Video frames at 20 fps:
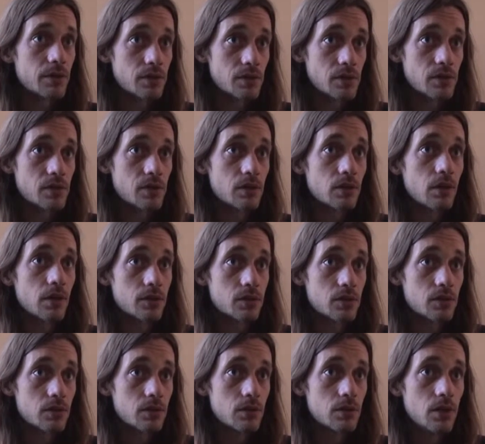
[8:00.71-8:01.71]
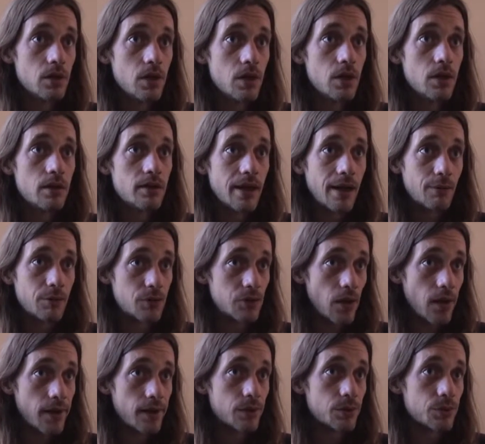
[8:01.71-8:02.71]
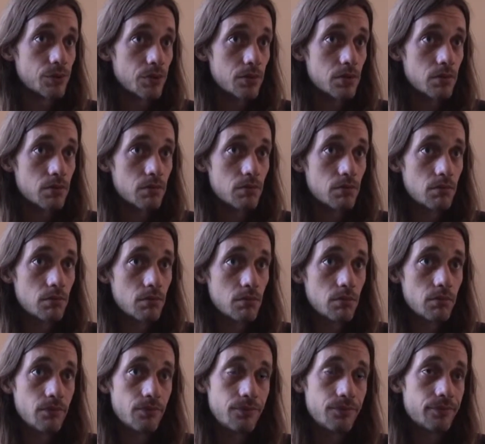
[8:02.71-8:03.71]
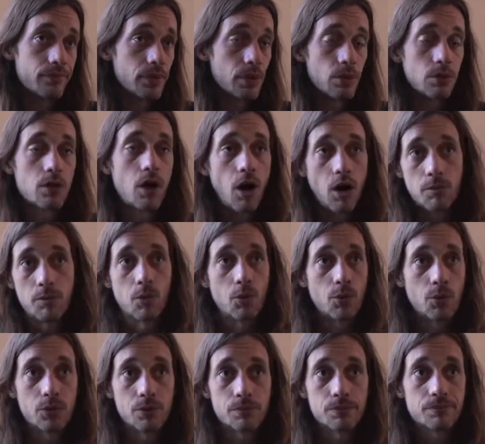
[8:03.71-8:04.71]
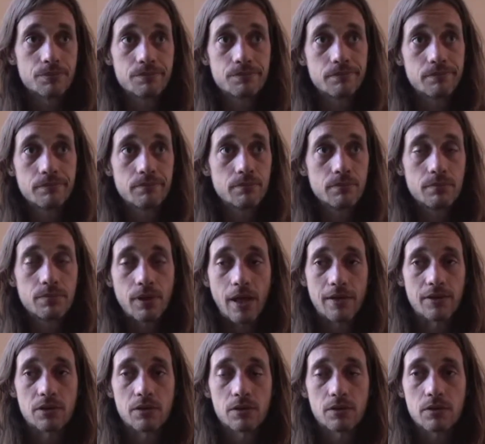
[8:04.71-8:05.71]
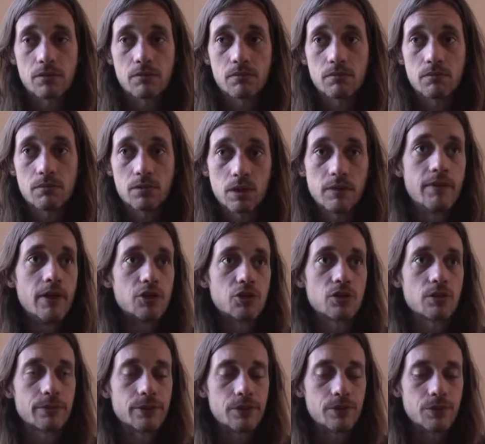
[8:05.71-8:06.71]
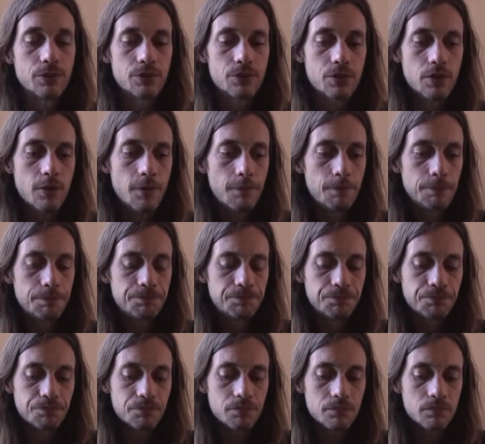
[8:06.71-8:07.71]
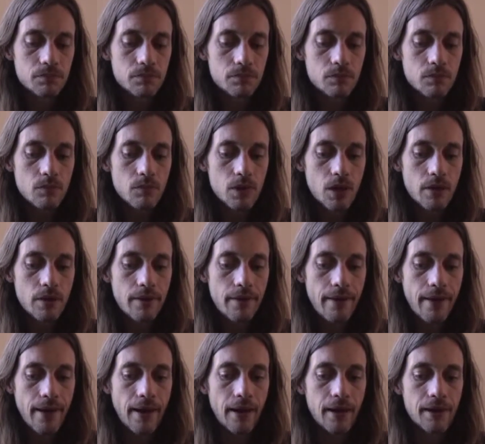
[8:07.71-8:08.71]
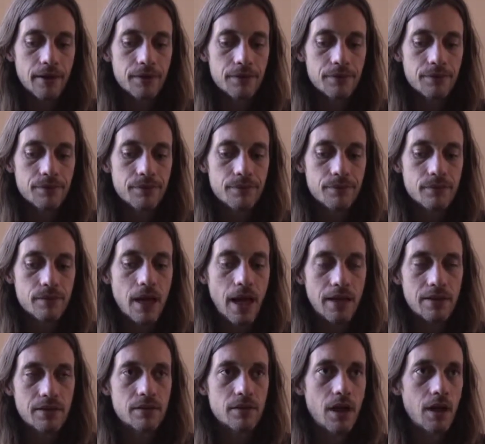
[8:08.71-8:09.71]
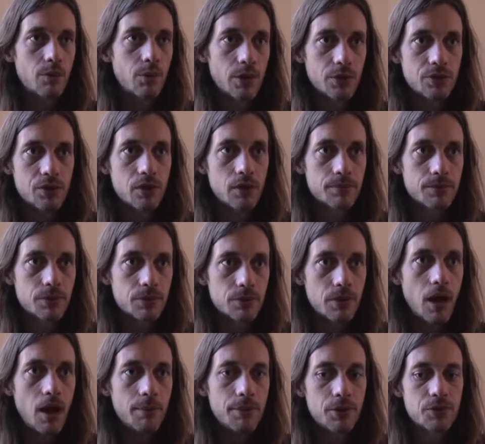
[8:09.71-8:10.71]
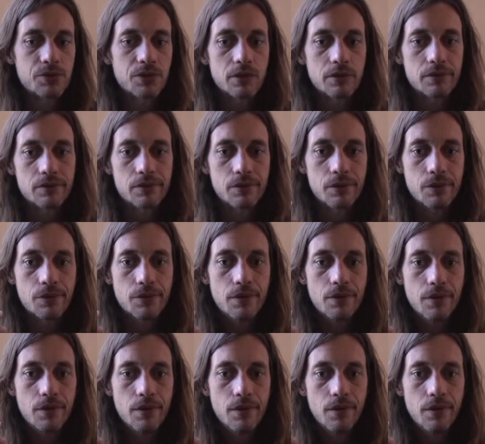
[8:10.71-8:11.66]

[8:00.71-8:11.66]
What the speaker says: business in Austin that recycles, you know, cardboard, plastics, conventional materials, and not well set up to do composting. And so,